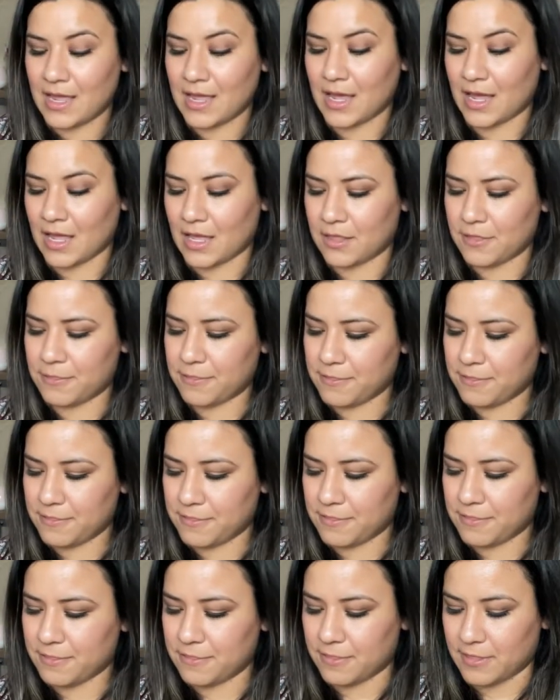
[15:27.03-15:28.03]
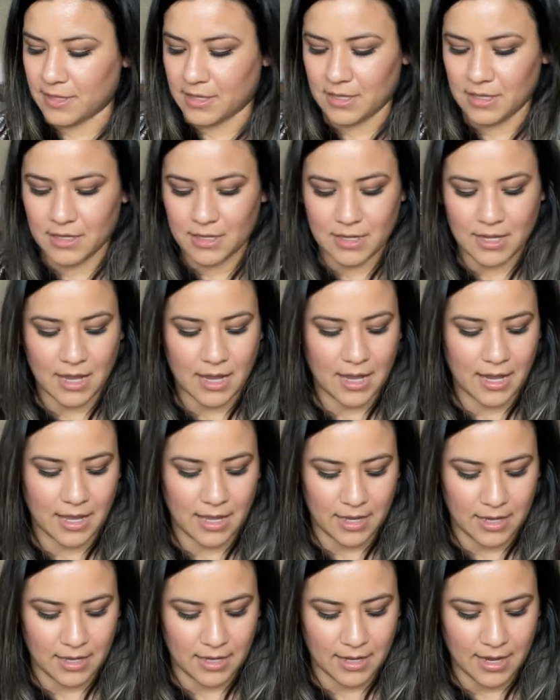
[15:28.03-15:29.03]
I think
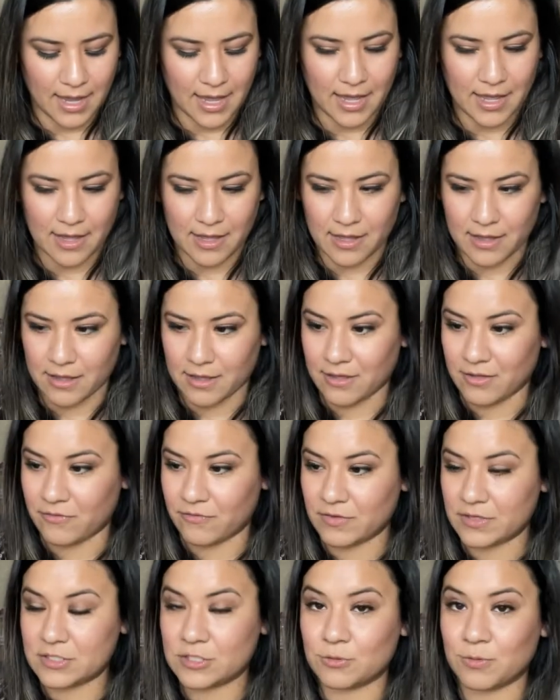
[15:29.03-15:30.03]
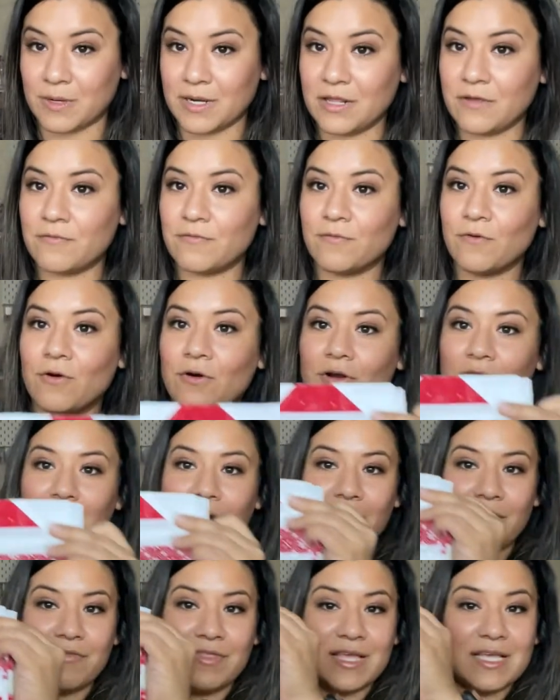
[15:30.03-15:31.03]
I have 24
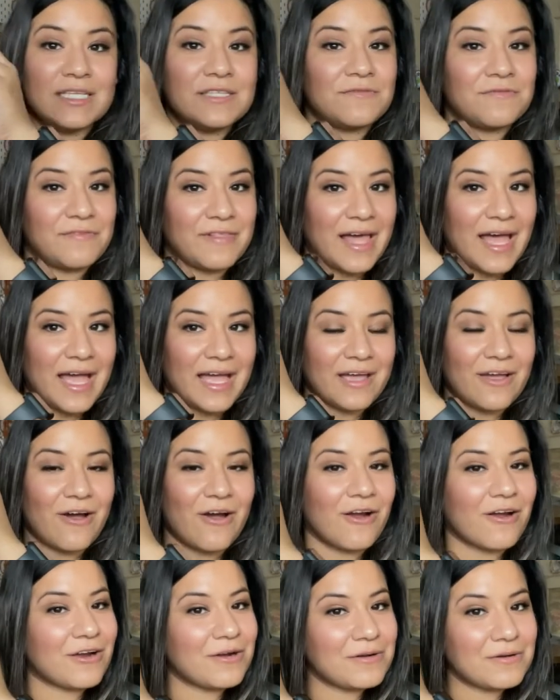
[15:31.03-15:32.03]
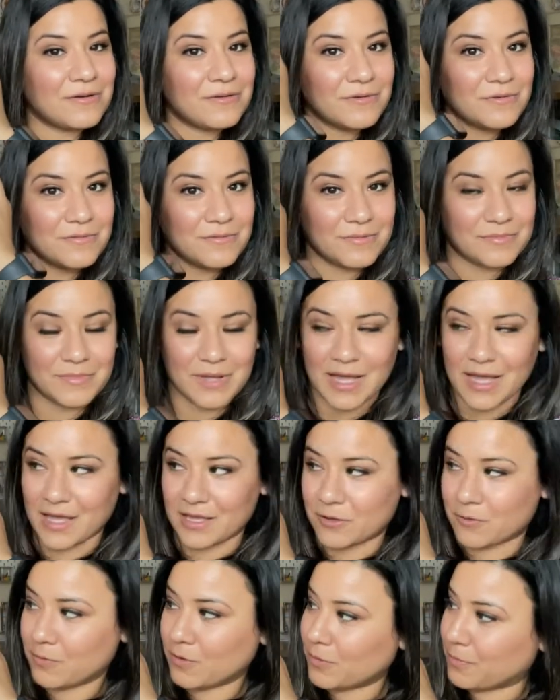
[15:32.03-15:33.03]
of these flag heart uh,
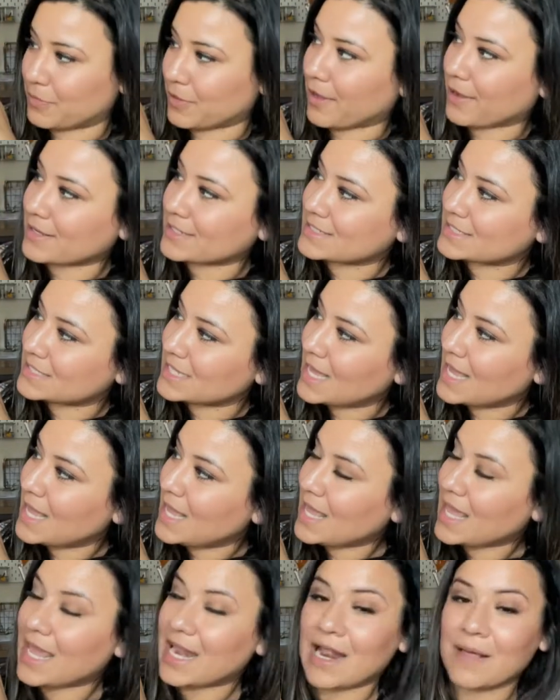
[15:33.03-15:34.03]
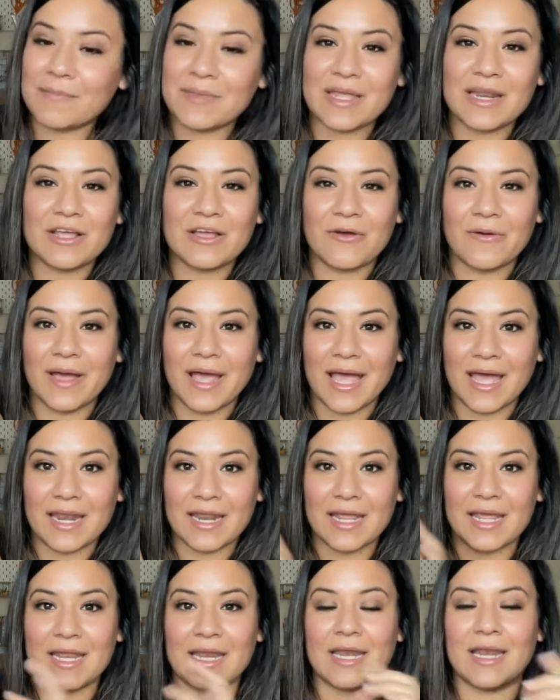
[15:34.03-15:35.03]
quilt blocks. And I'm gonna go ahead
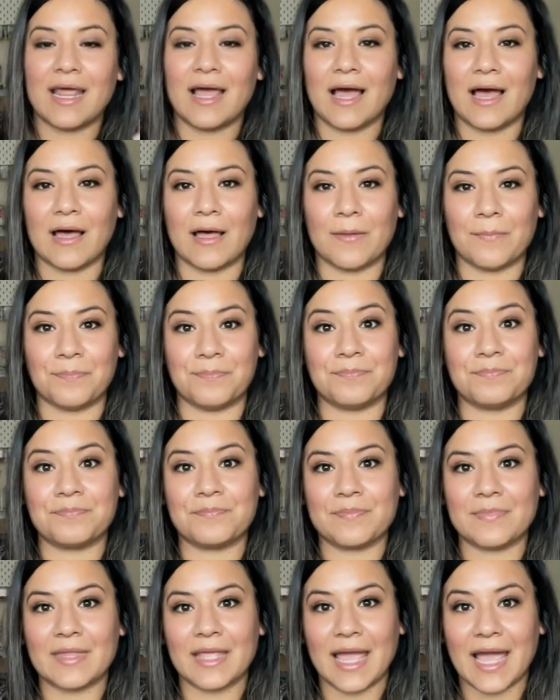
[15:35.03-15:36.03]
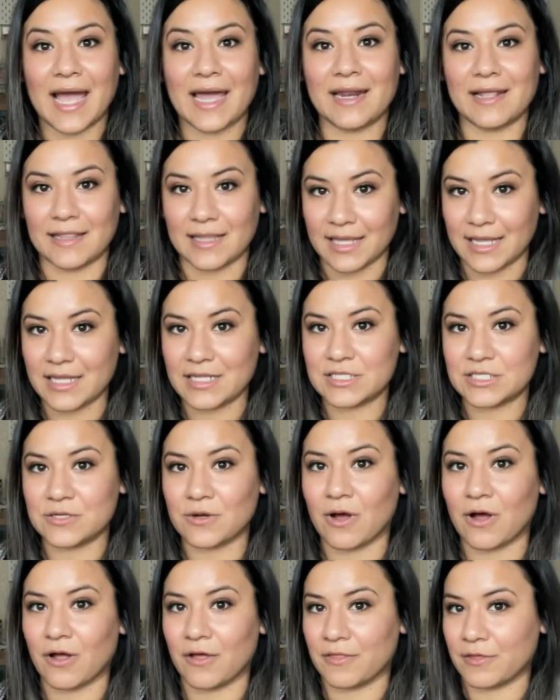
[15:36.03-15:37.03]
and um, add a link to
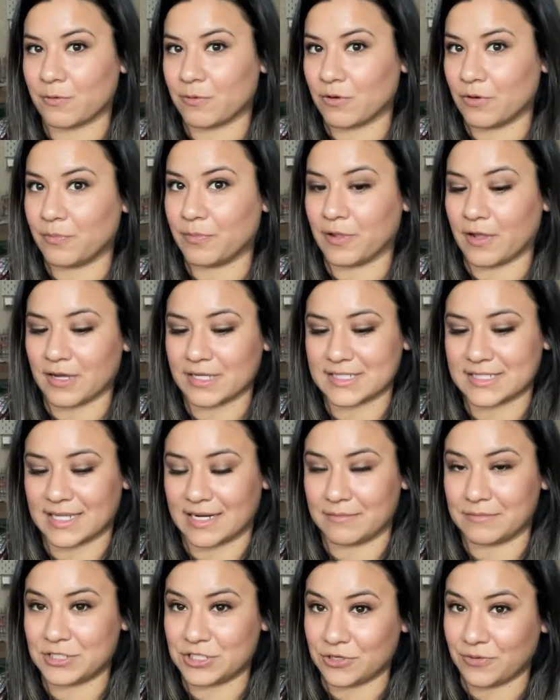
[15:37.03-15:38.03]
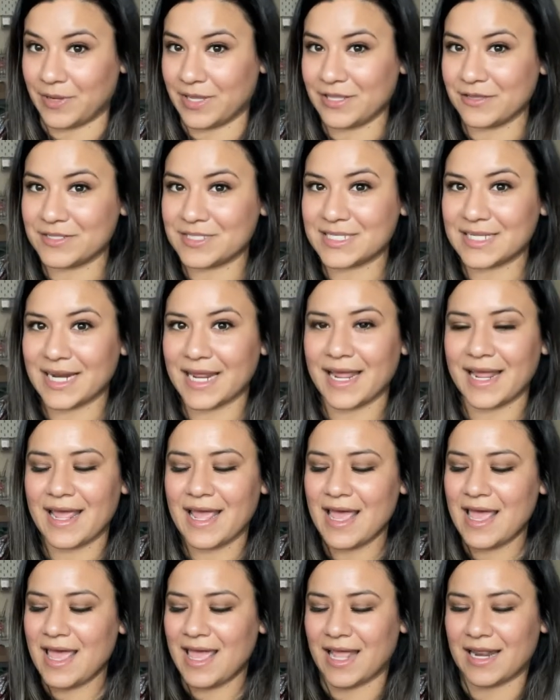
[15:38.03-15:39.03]
all the quilt blocks that I'm showing you today
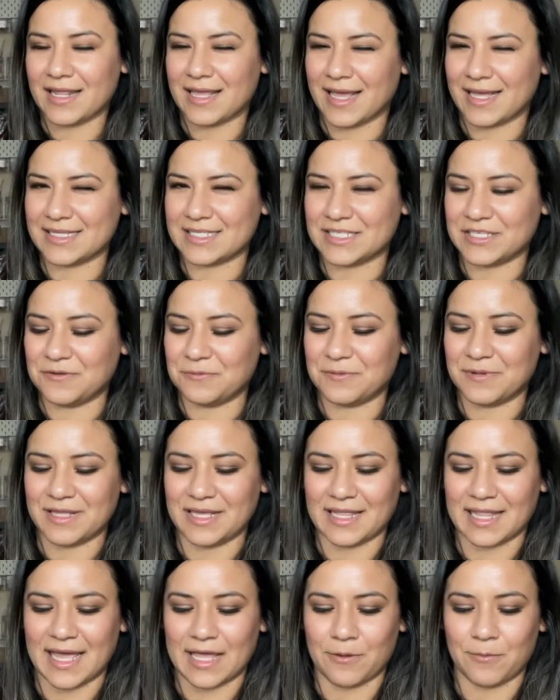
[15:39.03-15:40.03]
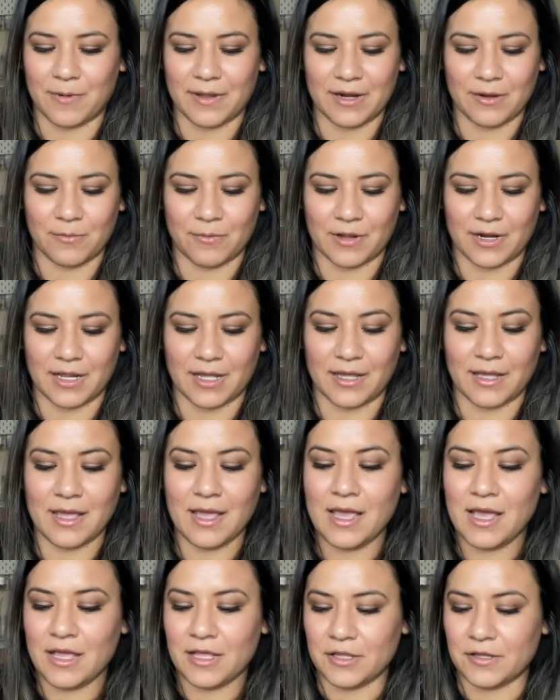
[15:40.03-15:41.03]
in case you really like one and wanna
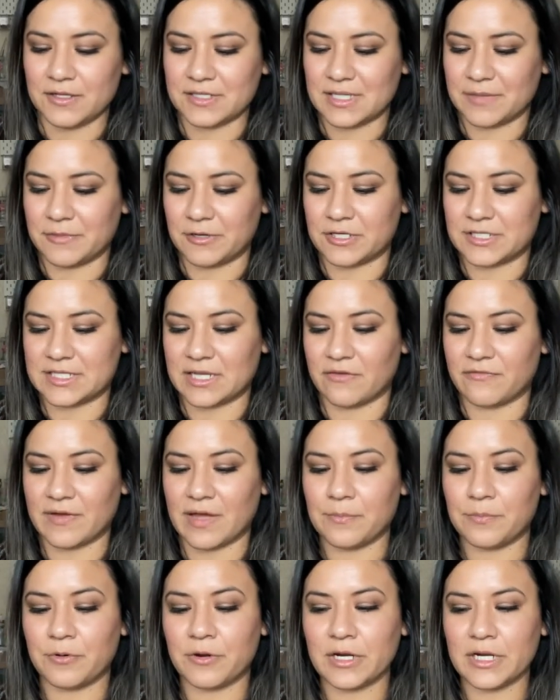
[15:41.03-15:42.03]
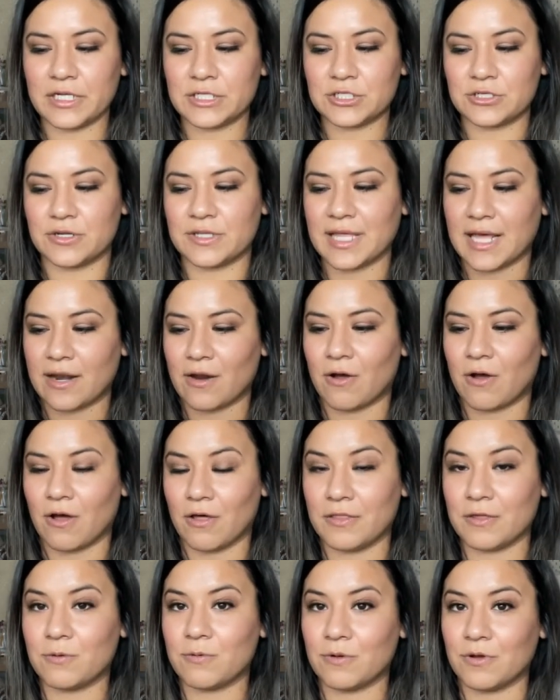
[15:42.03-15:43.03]
use them yourself. I'm pretty sure that all
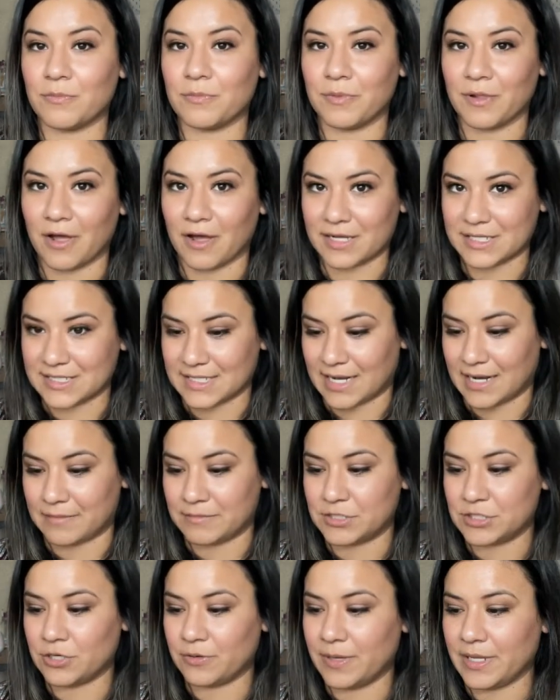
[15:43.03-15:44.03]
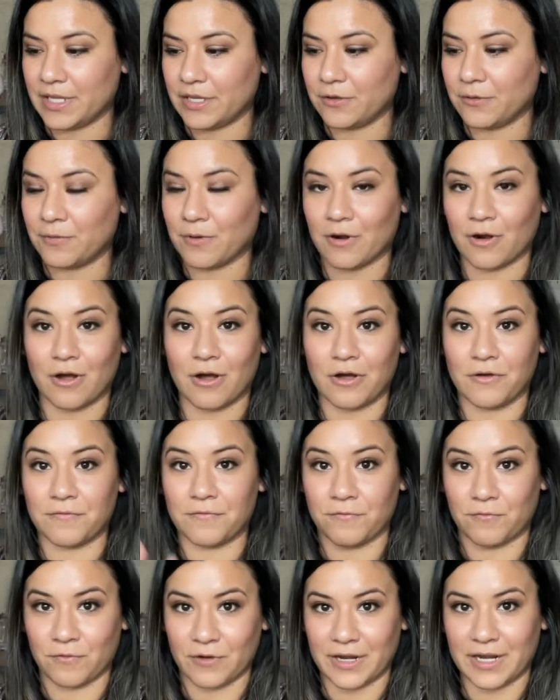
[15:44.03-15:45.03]
the quilt blocks that I'm showing you are all
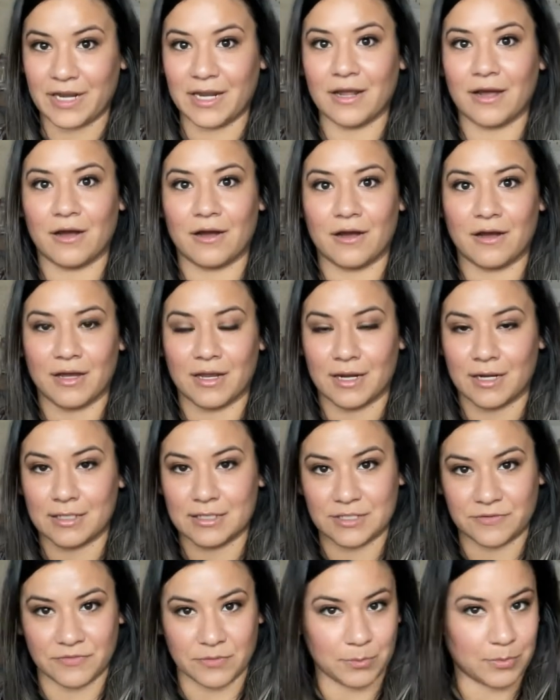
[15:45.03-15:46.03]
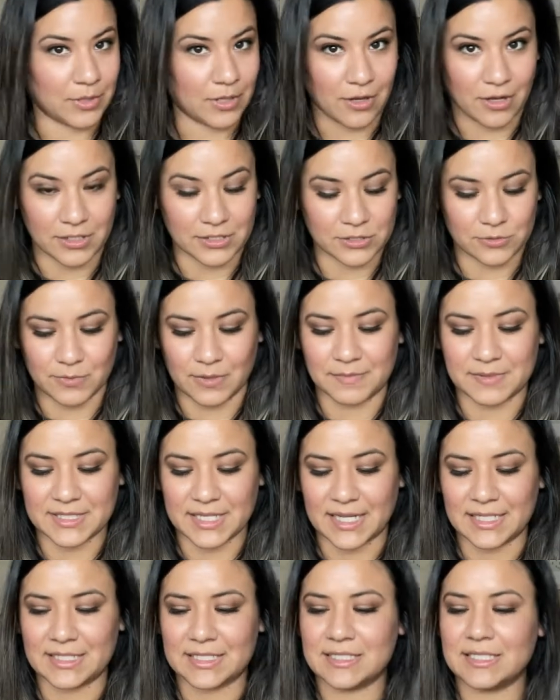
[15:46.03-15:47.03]
free on different blogs or
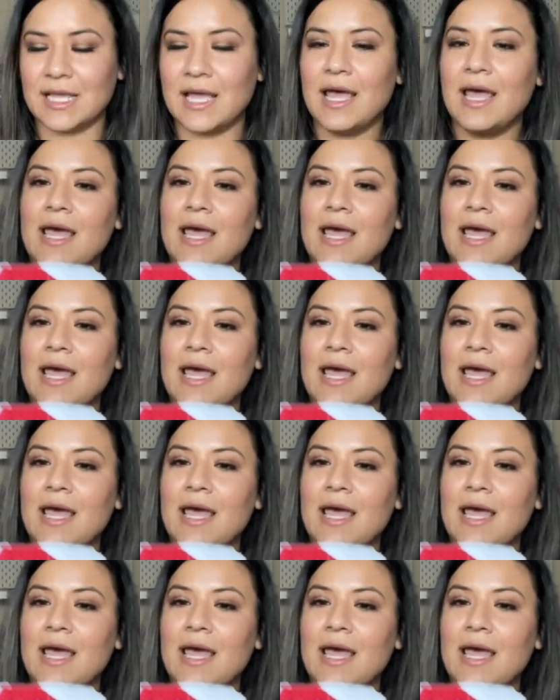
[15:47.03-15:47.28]
websites.